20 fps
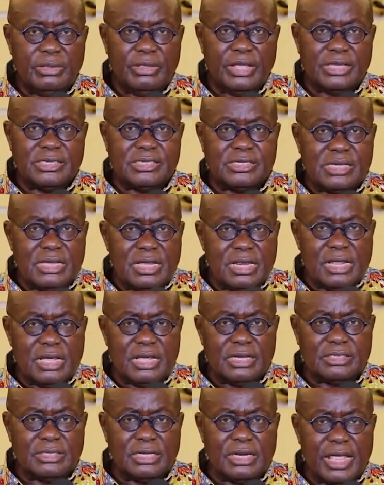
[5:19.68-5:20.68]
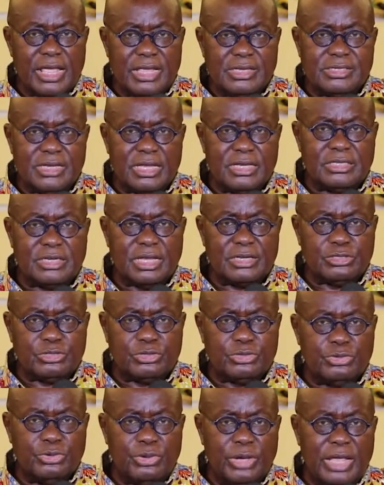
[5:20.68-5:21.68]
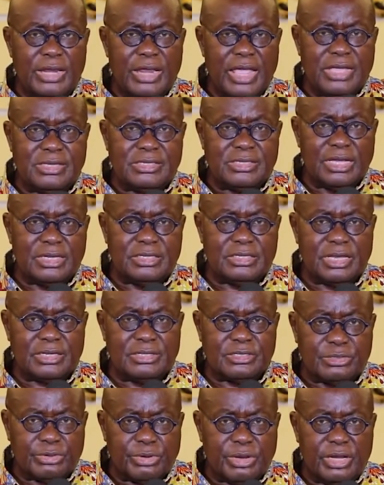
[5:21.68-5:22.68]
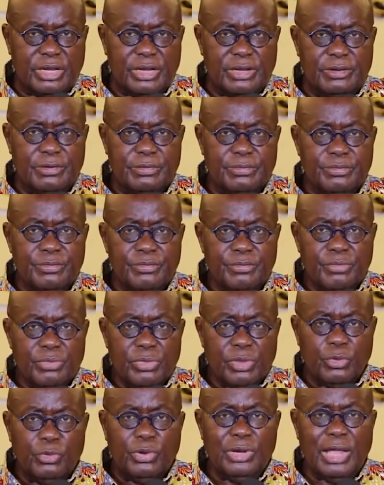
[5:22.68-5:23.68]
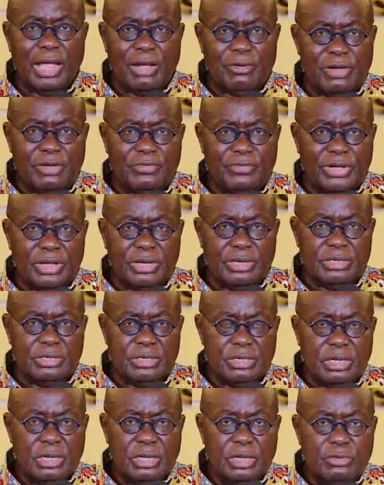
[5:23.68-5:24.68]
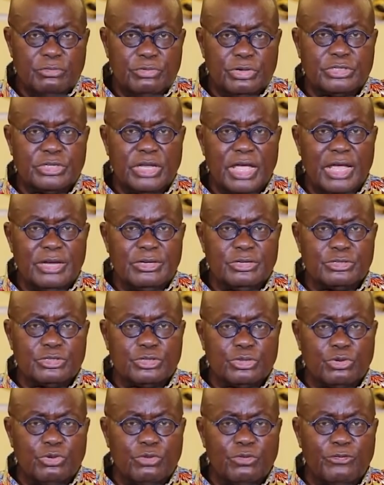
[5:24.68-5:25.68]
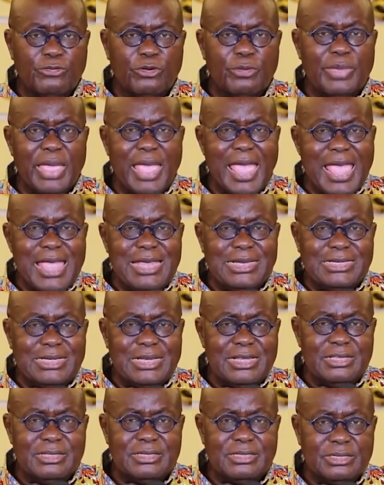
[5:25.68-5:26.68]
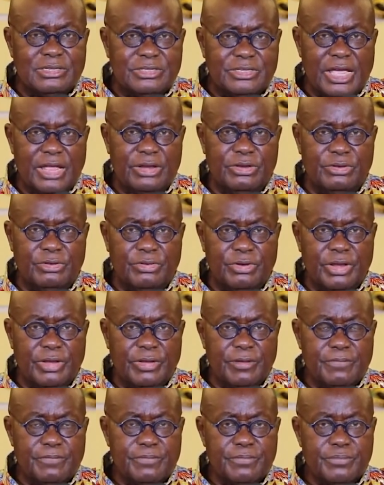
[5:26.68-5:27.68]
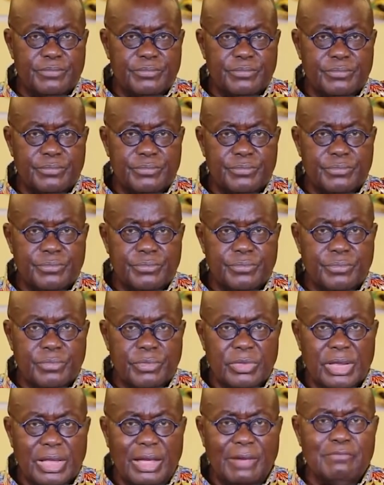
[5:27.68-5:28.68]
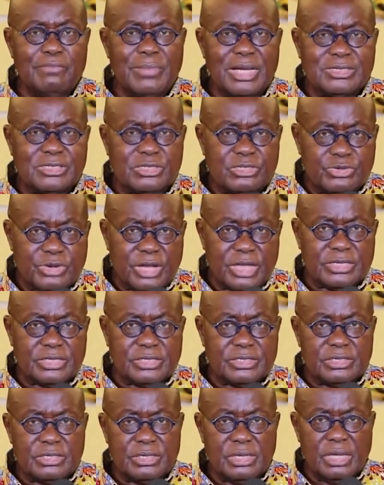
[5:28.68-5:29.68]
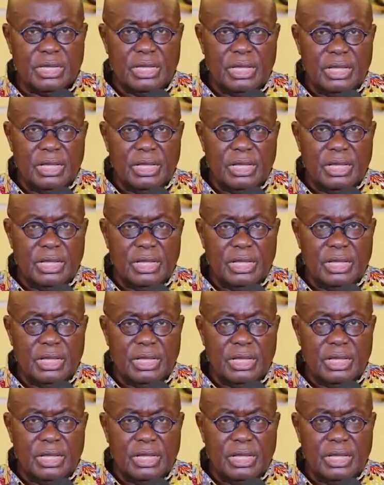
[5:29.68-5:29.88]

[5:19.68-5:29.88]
Their seniors in SHS 2 and SHS 3 will, however, return to school from 18th January. I must stress